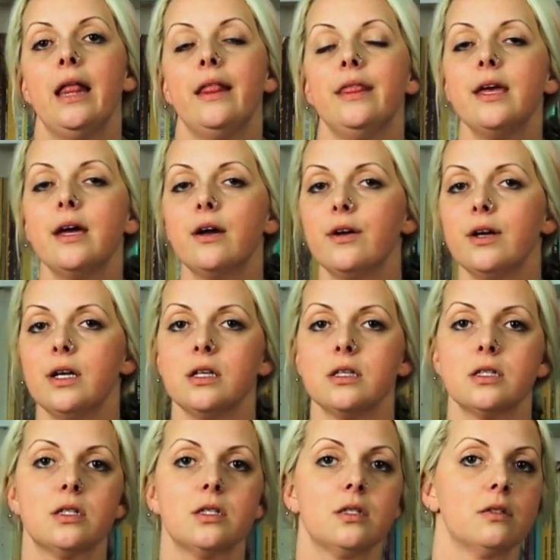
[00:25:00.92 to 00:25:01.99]
there
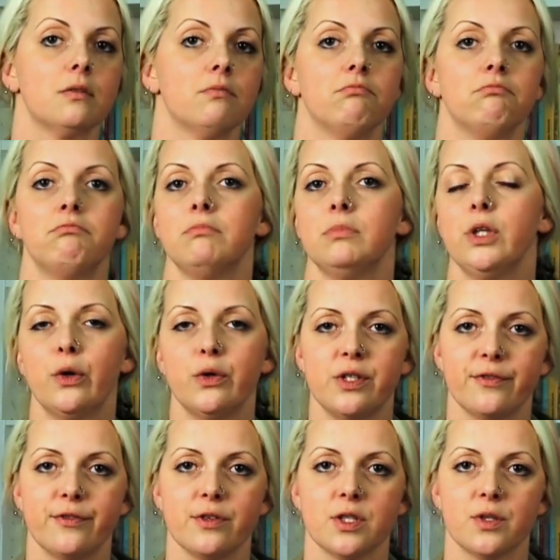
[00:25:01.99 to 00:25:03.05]
is no
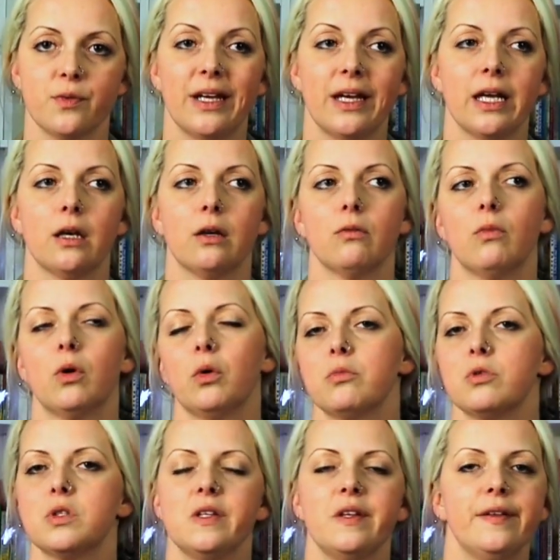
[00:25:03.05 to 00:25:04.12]
difference. We can
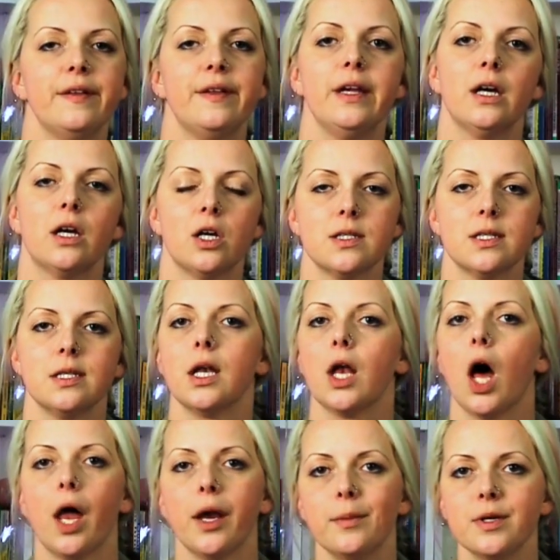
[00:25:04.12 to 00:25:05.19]
almost say that they are
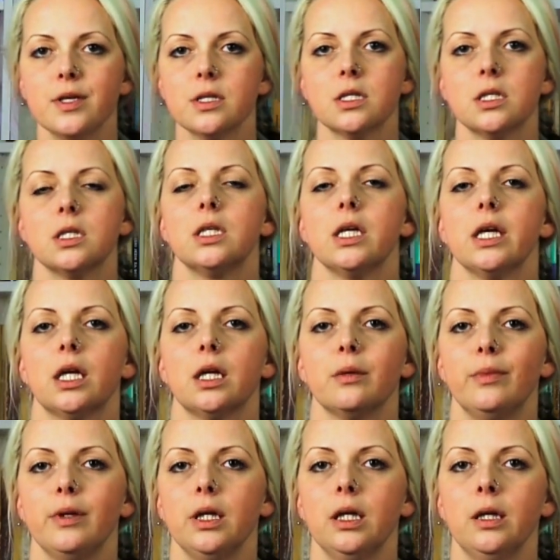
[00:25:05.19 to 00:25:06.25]
synonymous, that they
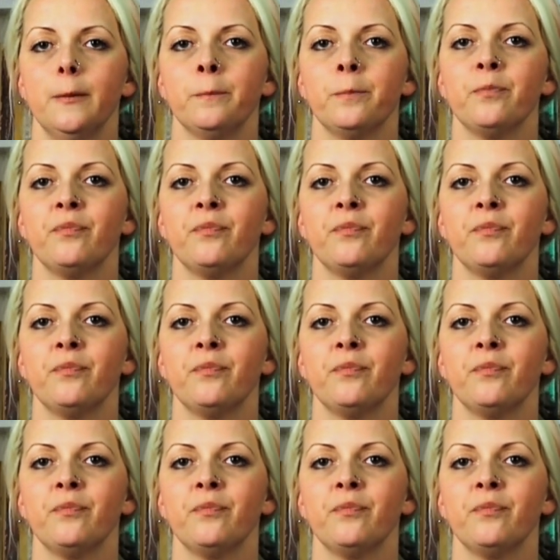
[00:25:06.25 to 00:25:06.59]
can be